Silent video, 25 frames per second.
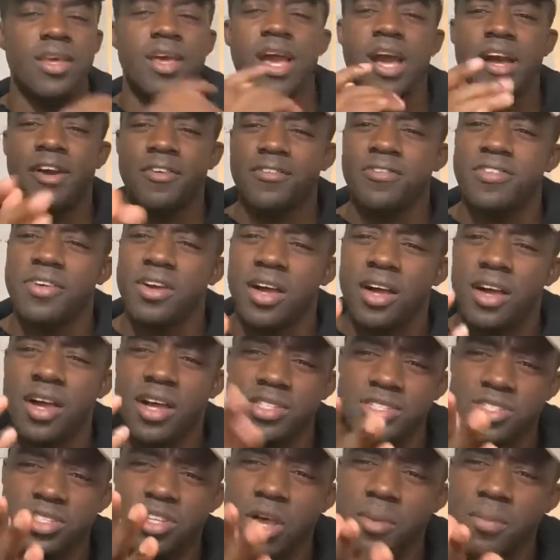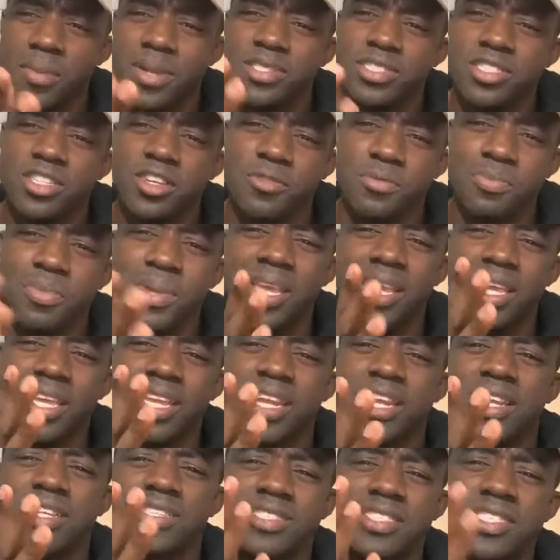I felt, I saw myself being
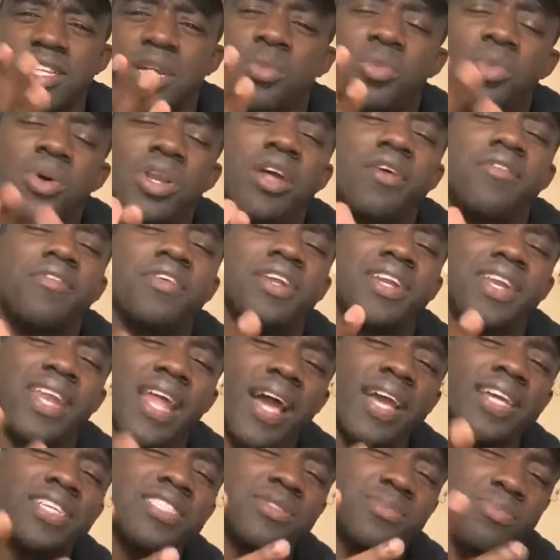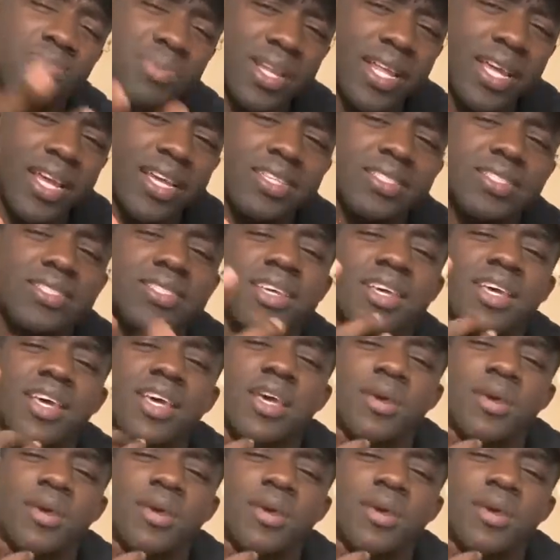in somewhat of a nice place,